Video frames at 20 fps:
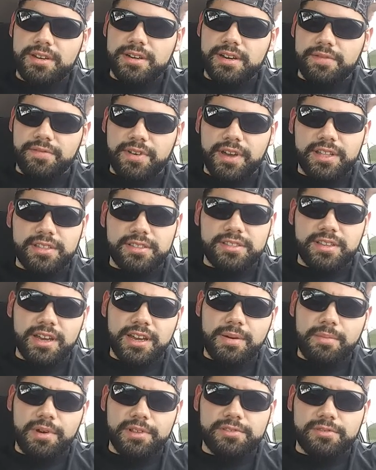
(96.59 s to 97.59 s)
I forgot to
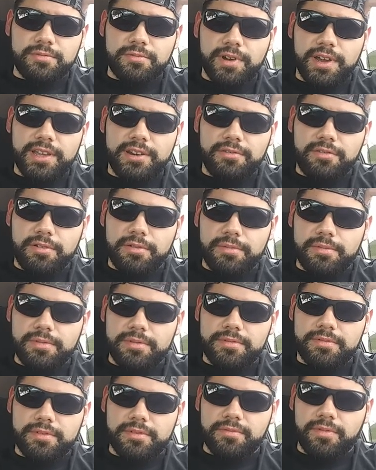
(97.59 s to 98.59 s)
talk about the Rhino
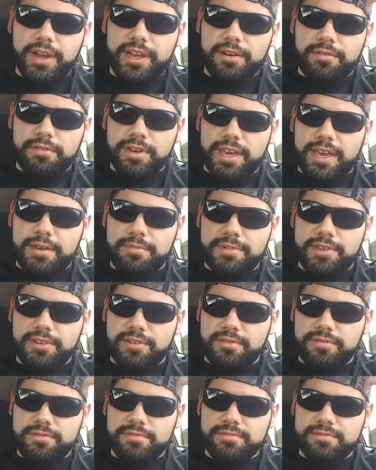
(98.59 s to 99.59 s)
the Rhino
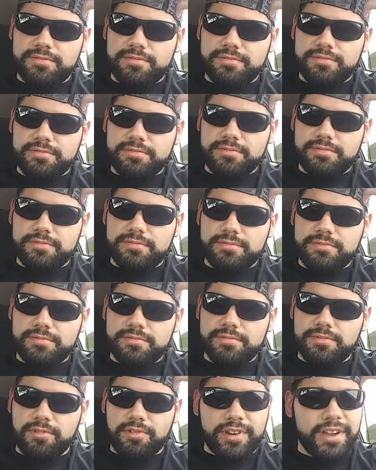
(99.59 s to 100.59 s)
cameo.
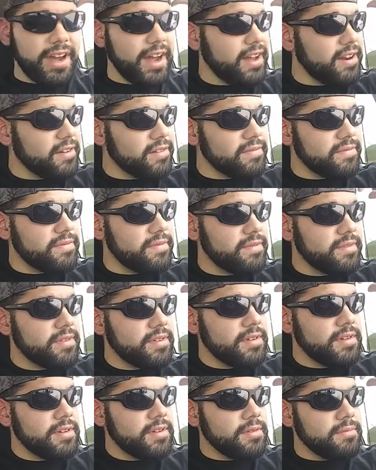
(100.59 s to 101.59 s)
Or kind of.
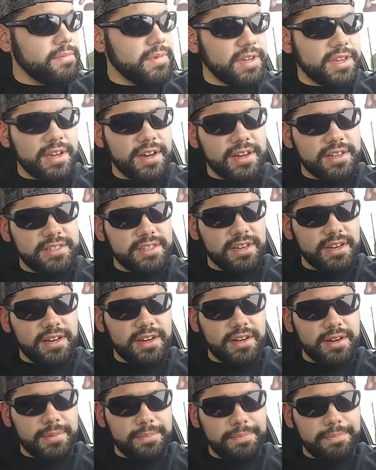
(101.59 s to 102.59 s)
Because
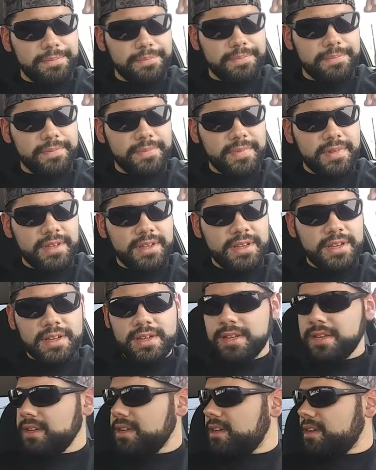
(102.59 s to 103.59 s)
um
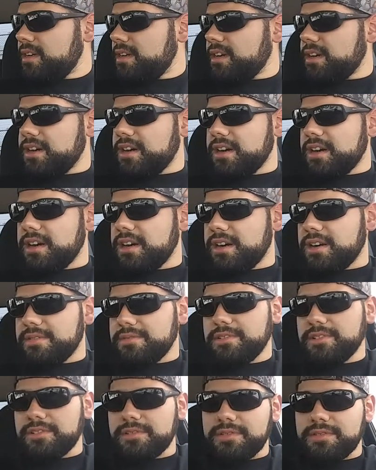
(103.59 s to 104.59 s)
uh,
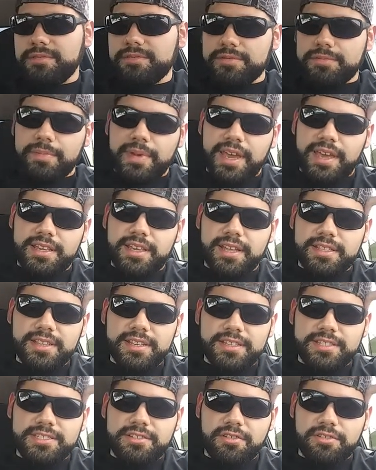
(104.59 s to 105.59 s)
you know, he was mad. I think
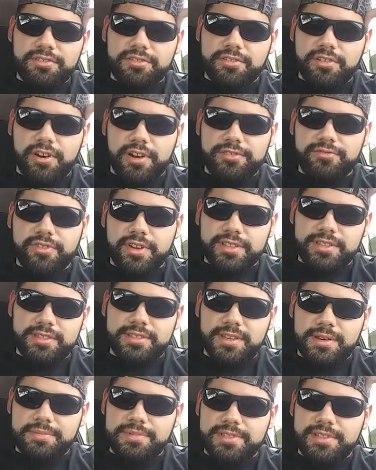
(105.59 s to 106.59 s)
he's still under contract with
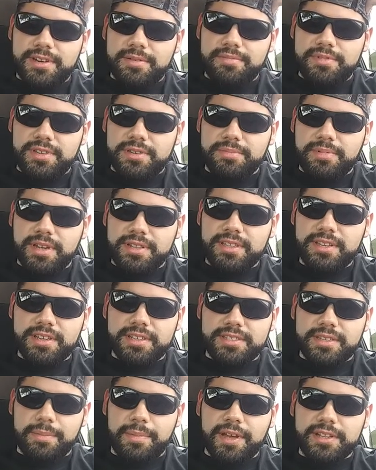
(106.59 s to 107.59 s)
WWE, but I think
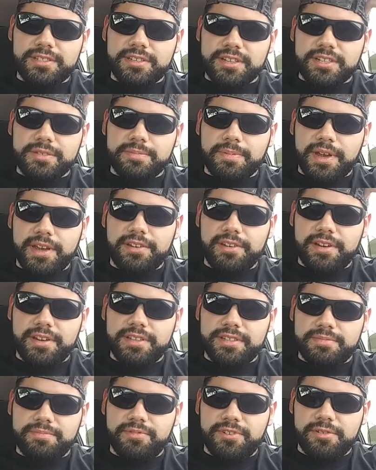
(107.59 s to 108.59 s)
he's about to expire and
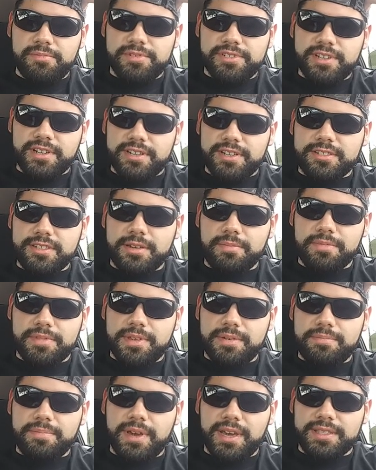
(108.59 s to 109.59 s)
he's pretty much gonna sign with
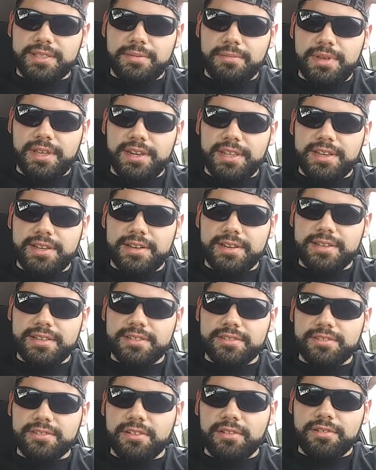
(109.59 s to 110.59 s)
Impact immediately.
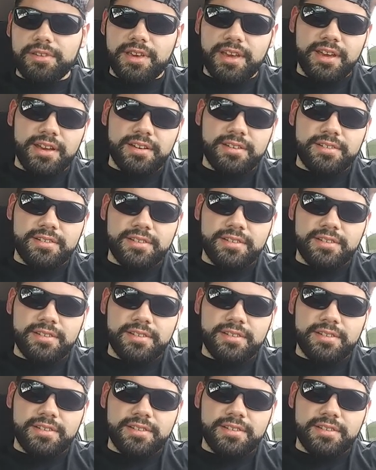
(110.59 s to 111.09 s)
So yeah.